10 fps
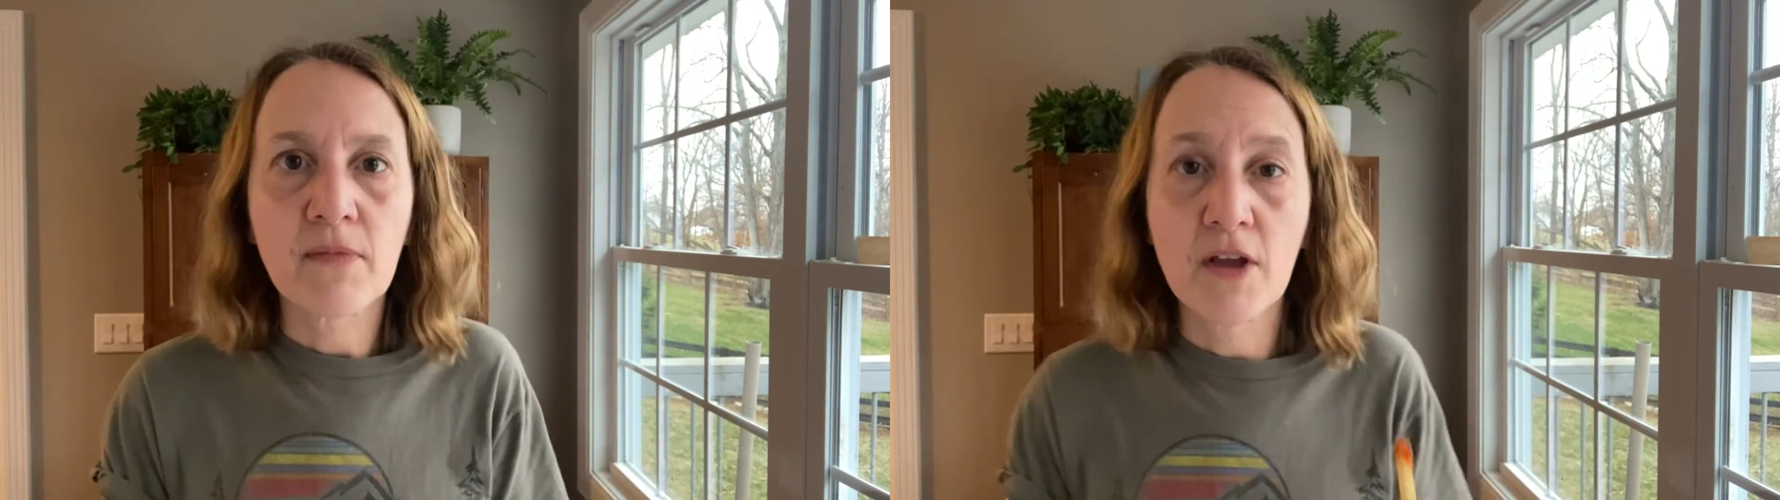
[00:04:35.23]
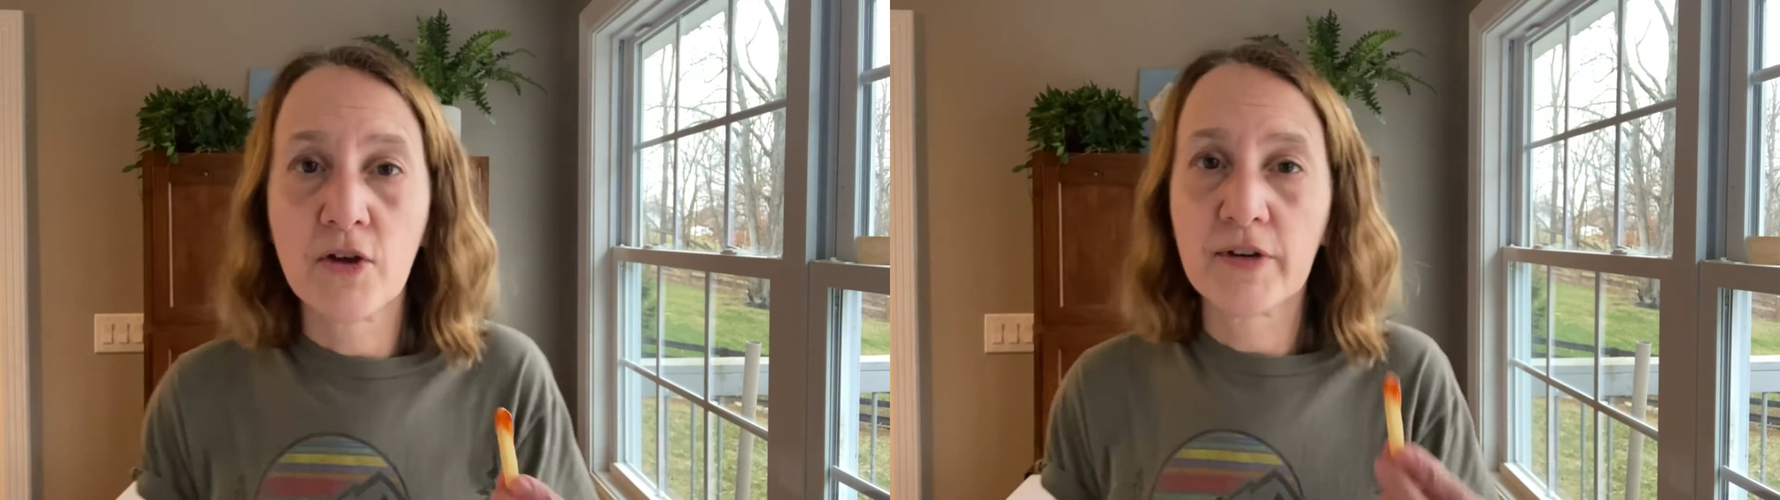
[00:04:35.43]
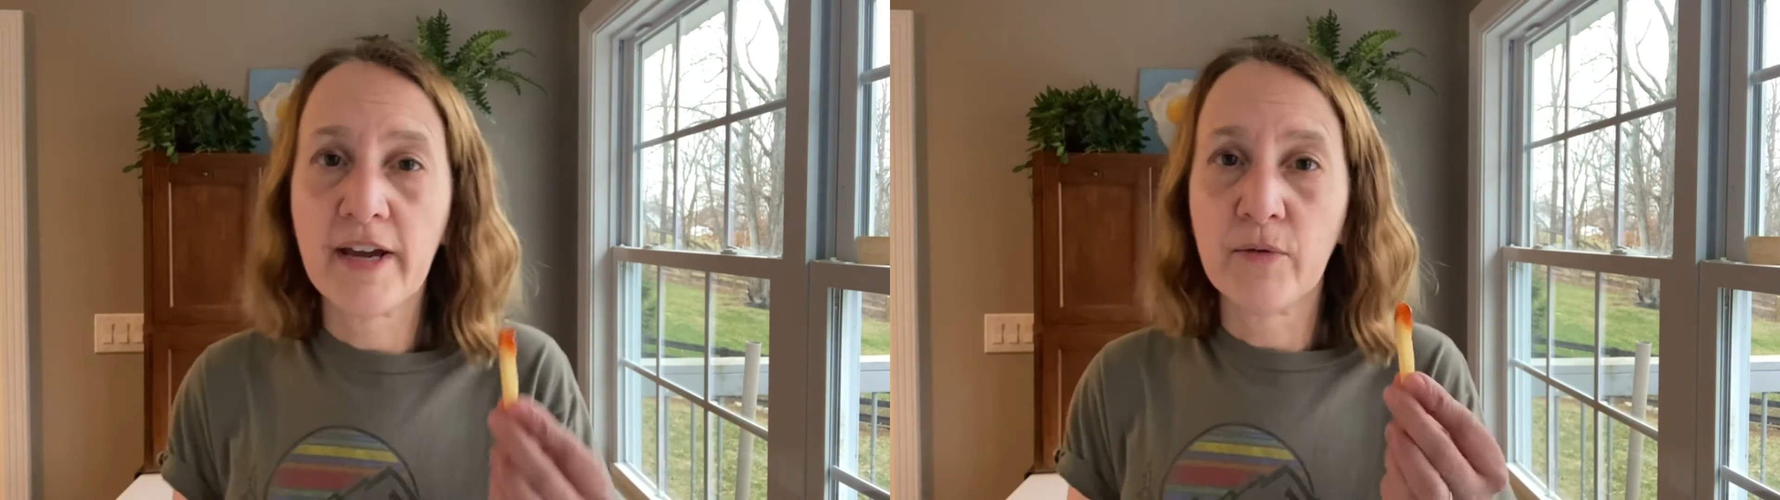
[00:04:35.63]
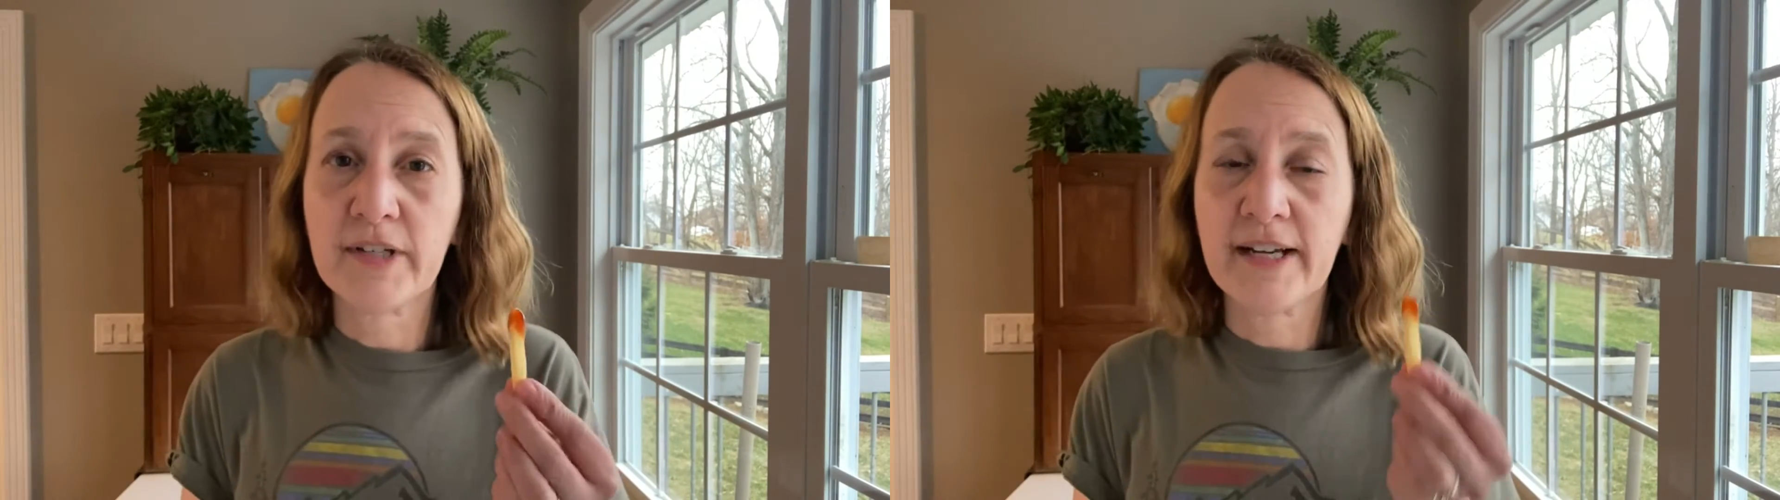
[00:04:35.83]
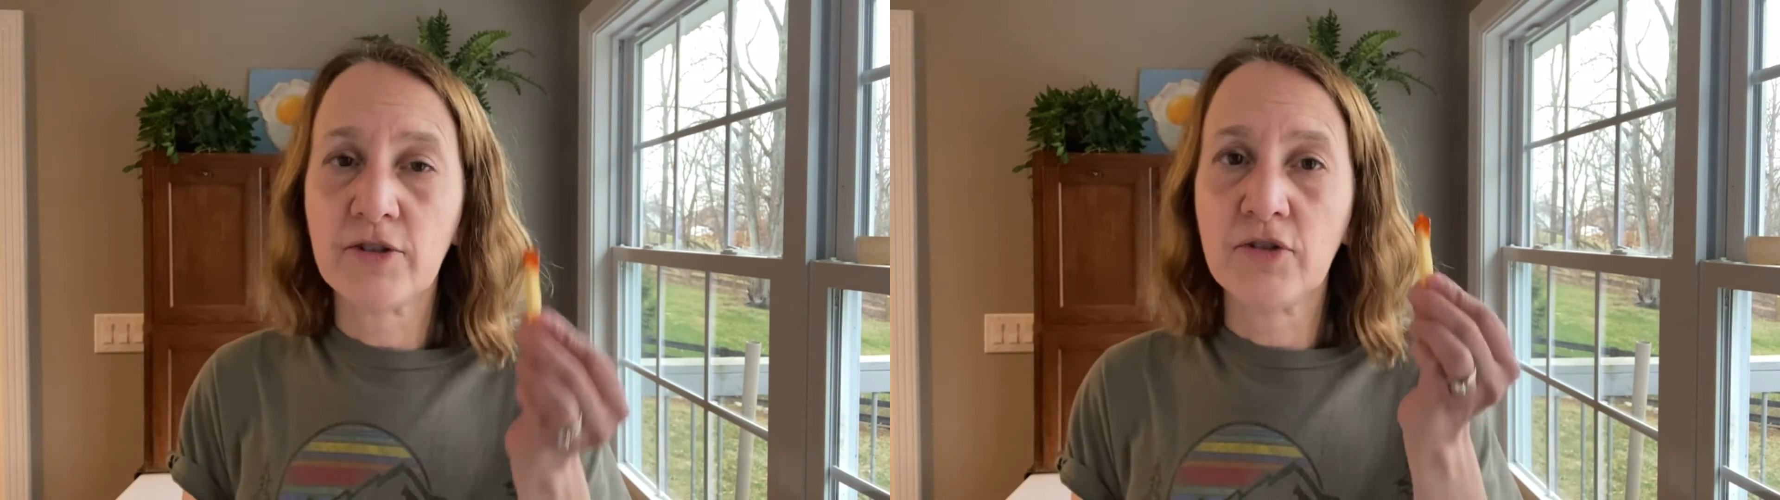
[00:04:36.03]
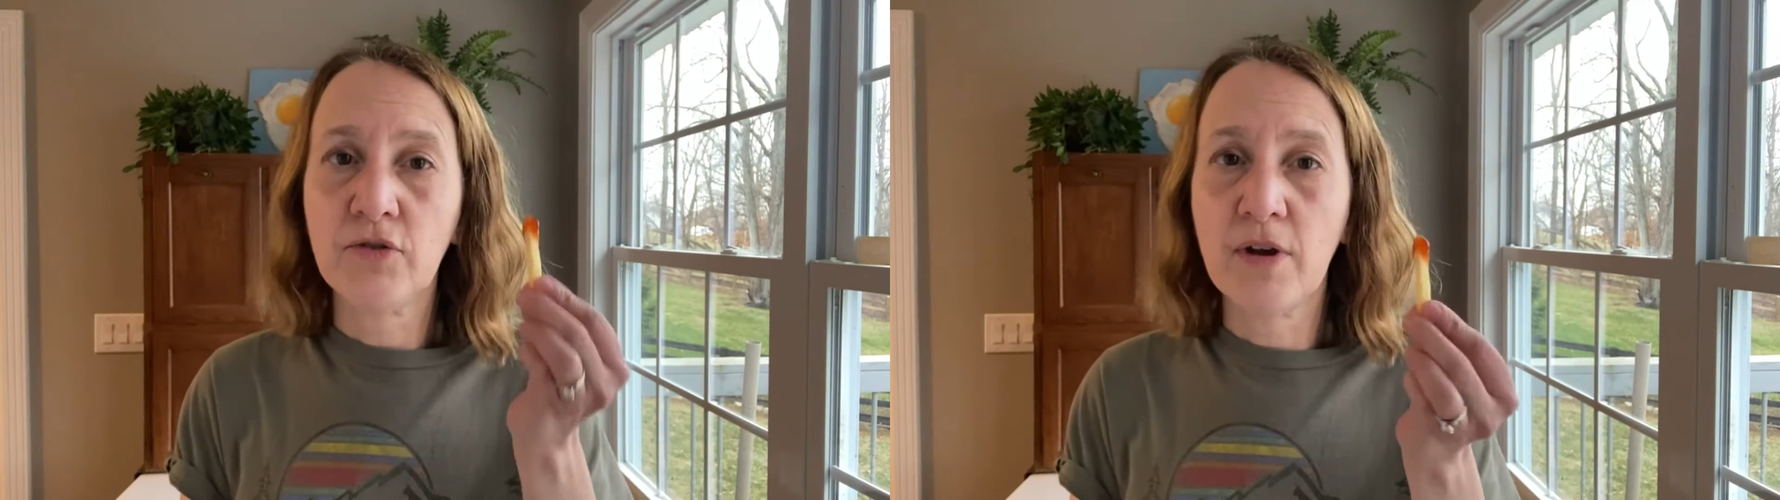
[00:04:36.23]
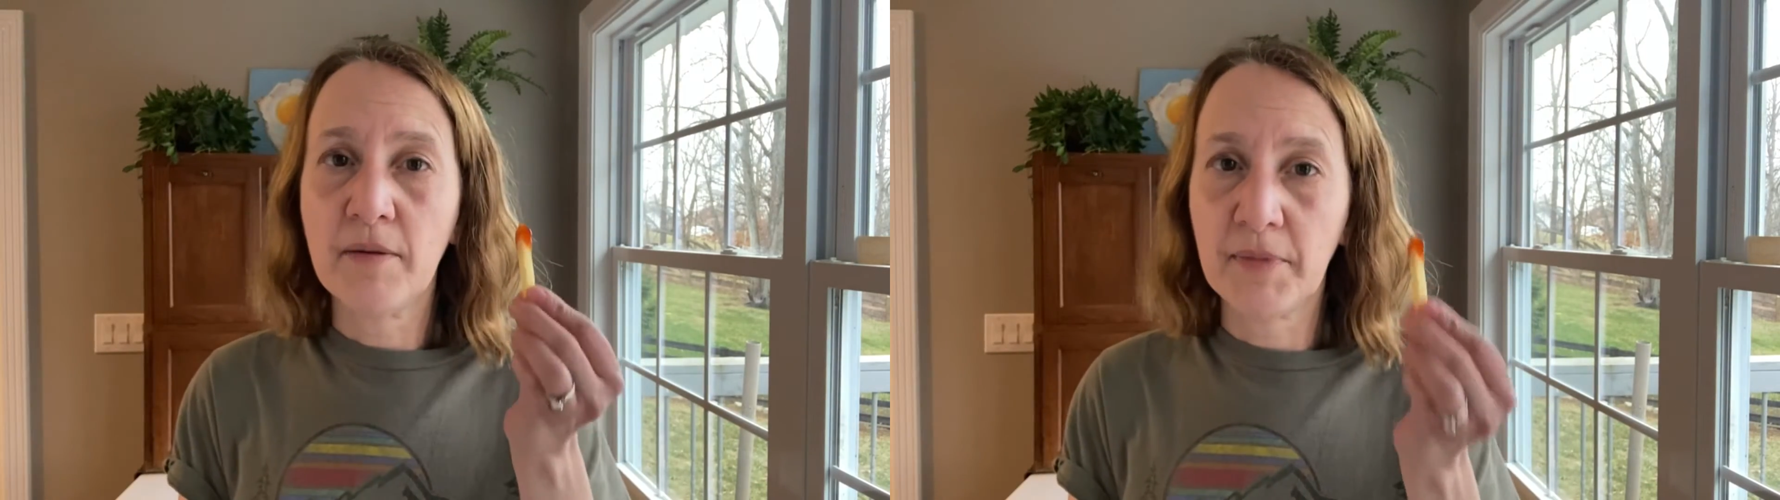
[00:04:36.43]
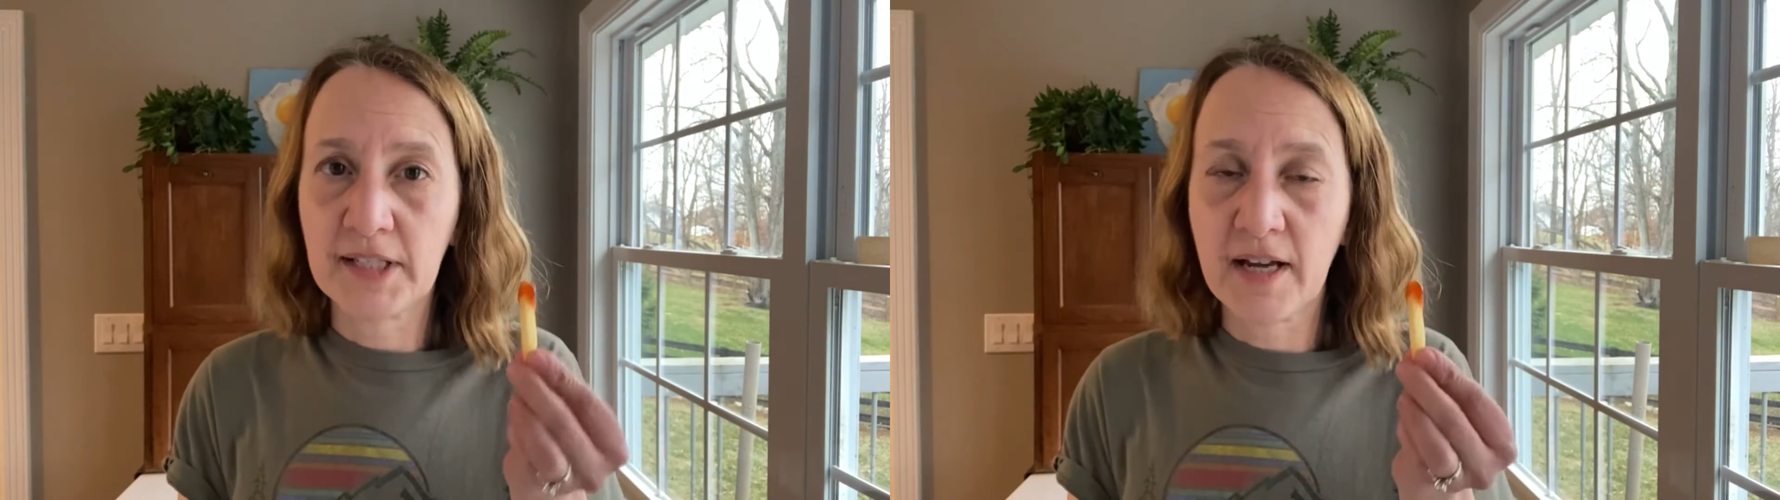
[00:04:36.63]
Okay, we're down to
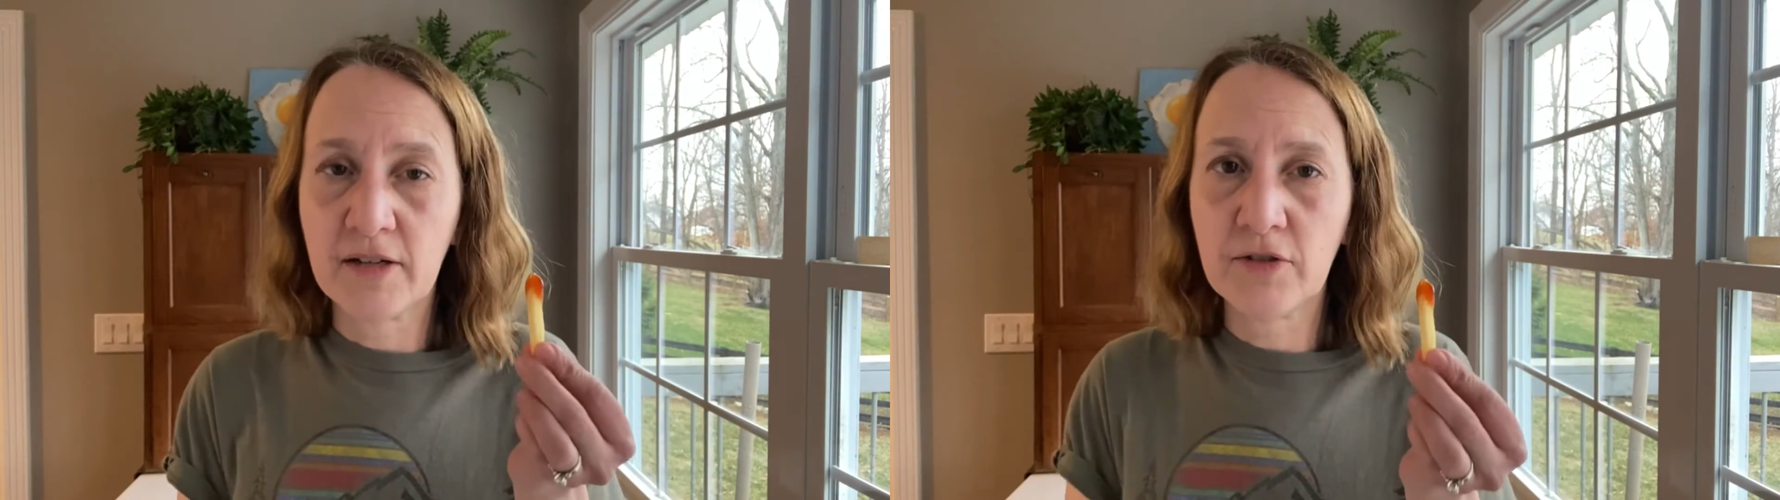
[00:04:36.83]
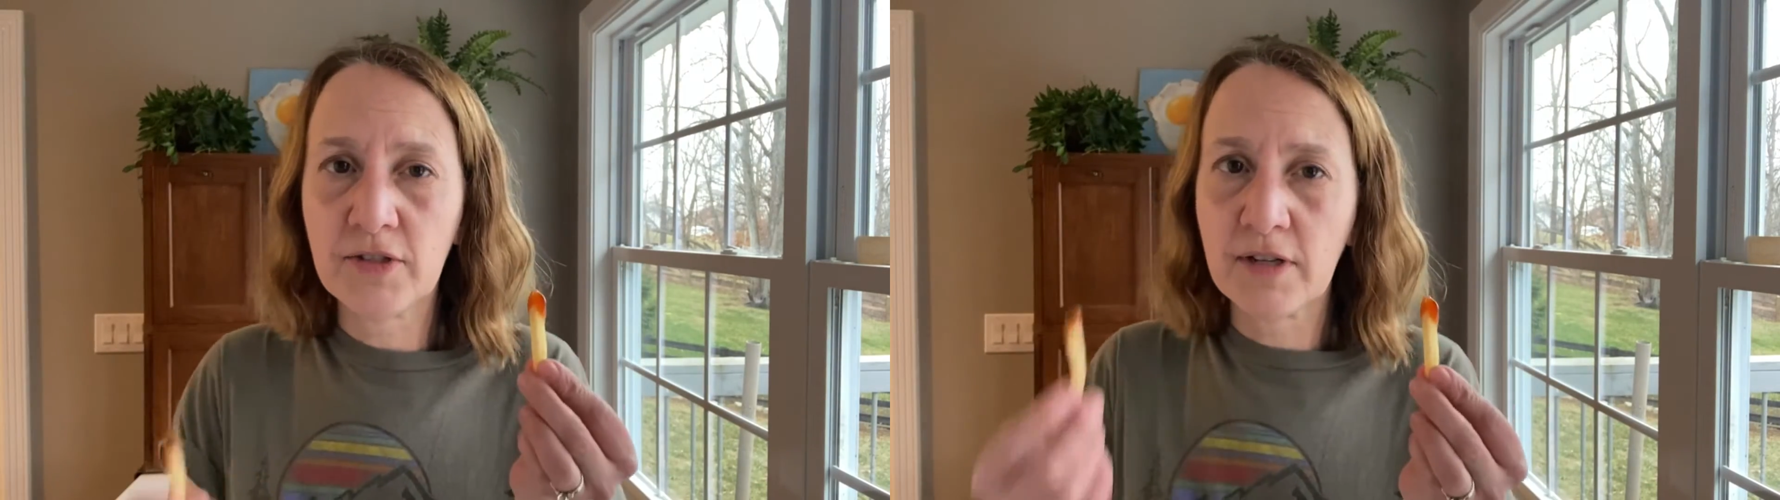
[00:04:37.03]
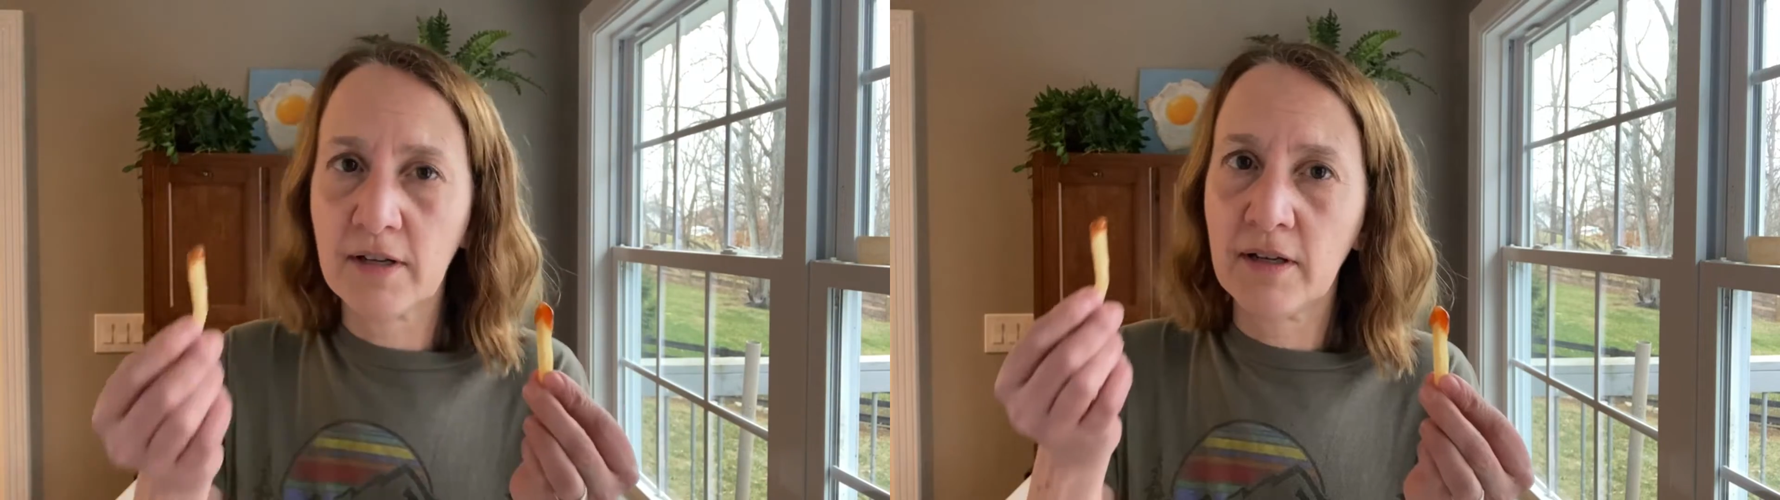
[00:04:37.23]
McDonald's